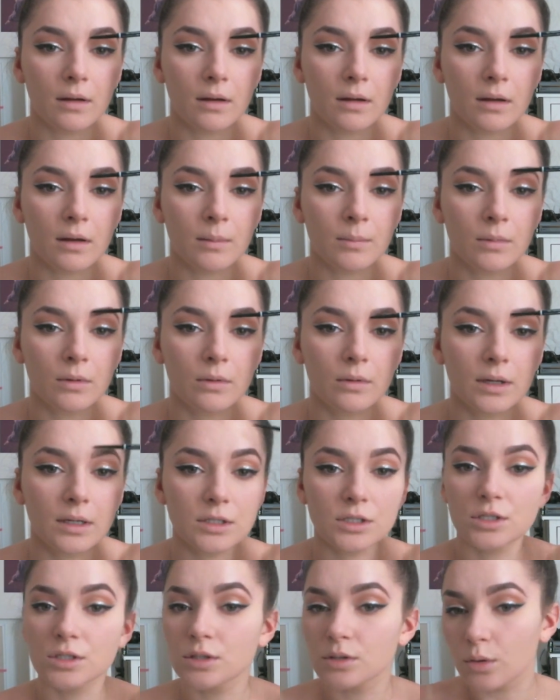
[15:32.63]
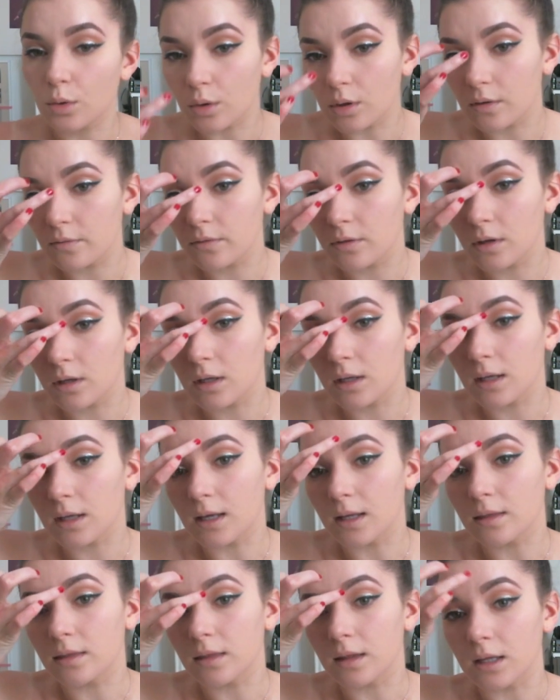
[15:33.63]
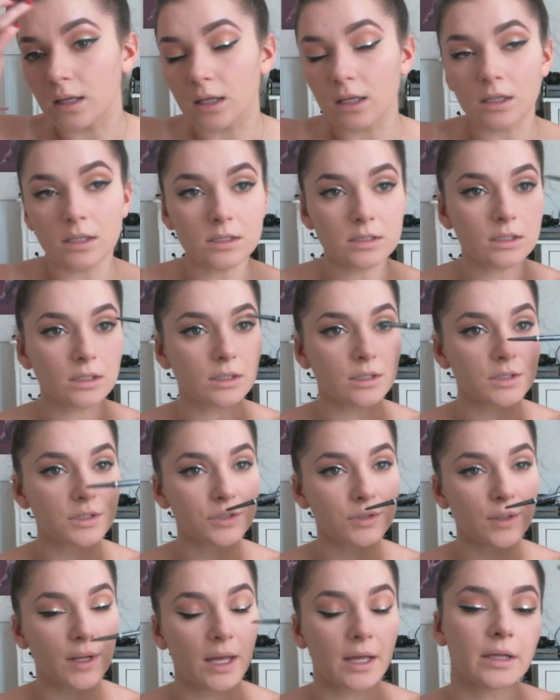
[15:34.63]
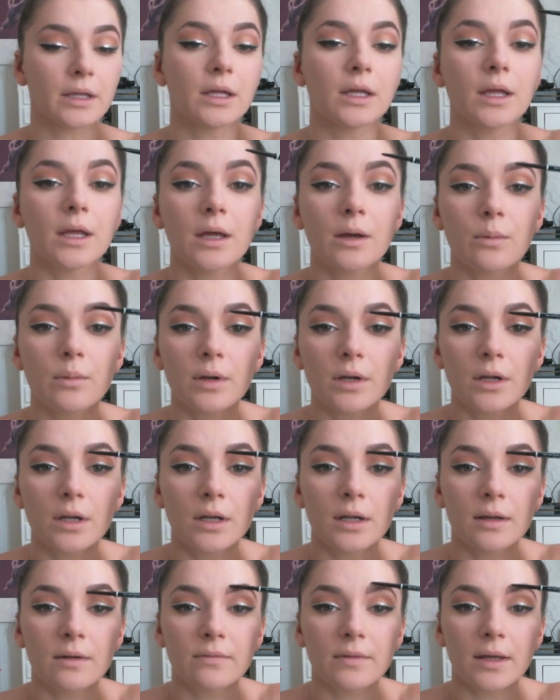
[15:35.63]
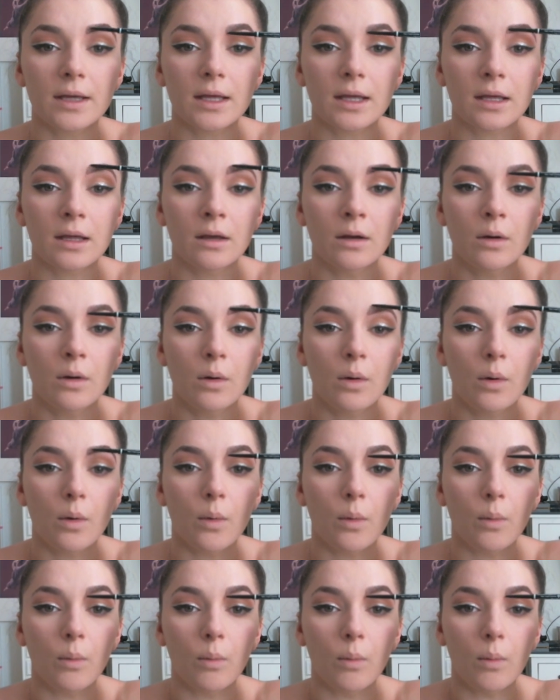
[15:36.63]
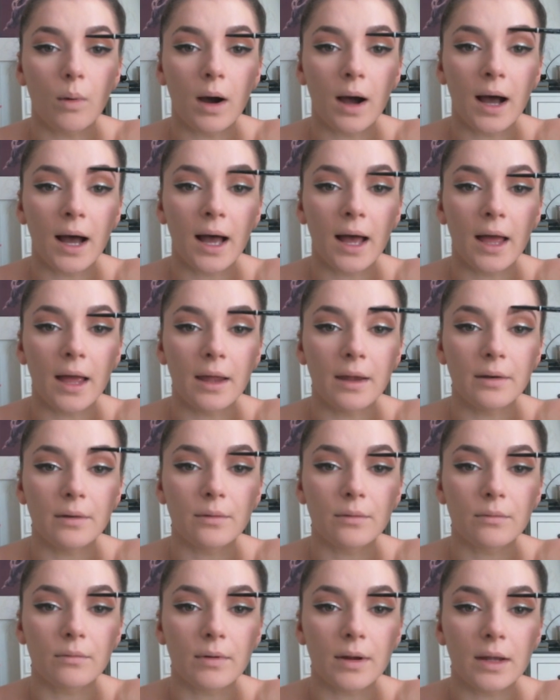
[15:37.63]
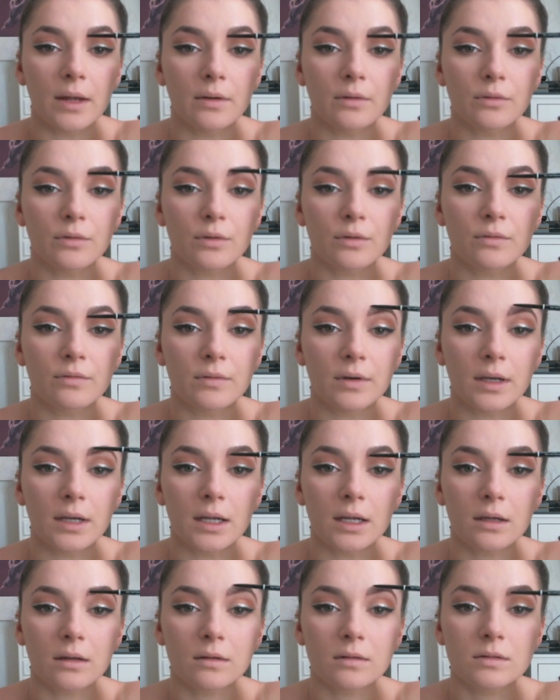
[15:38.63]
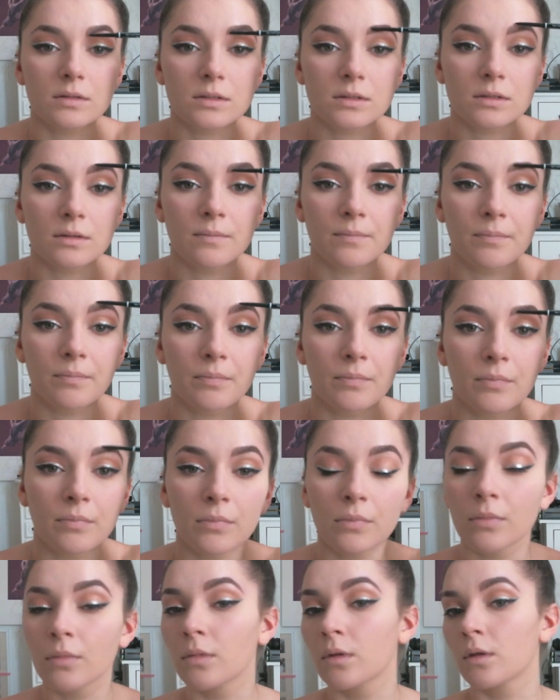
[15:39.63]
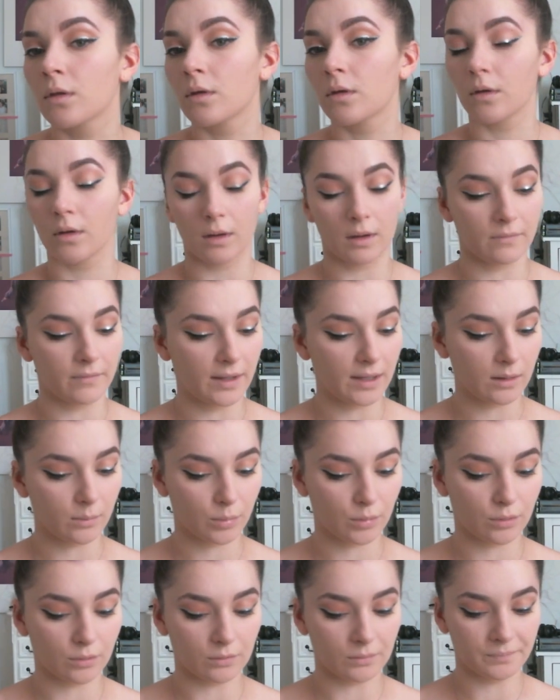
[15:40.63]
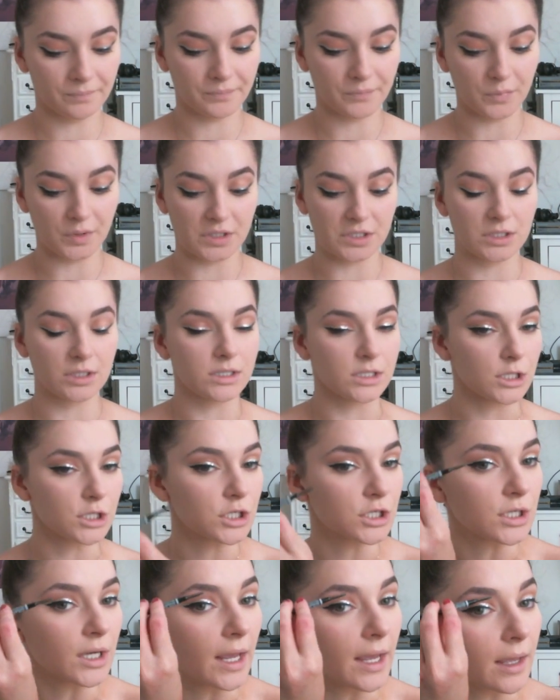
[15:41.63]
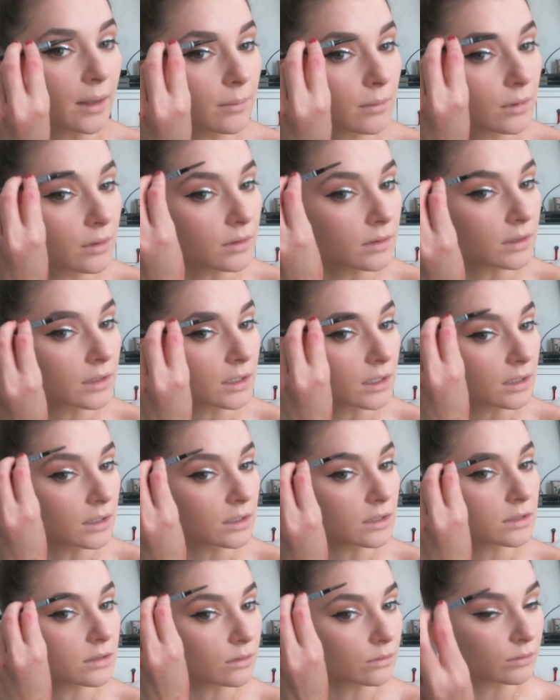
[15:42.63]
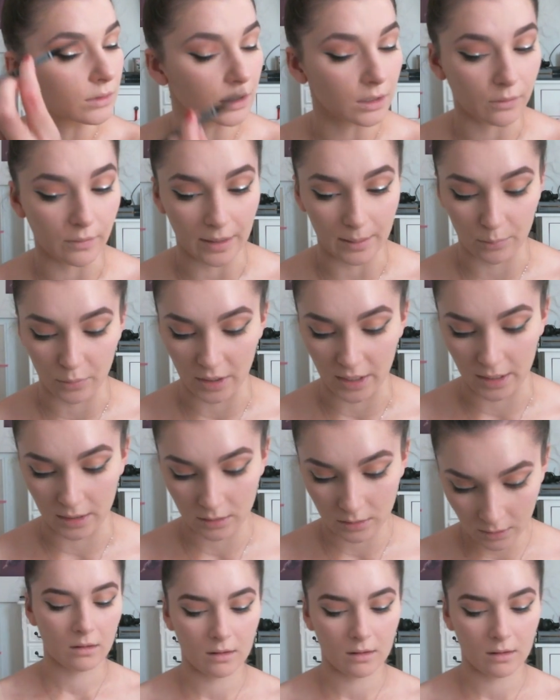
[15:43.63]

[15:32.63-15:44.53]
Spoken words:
I'm not quite sure if you can get these in Australia yet. We don't have a wide range of NYX available, which is a shame because it is a really great brand.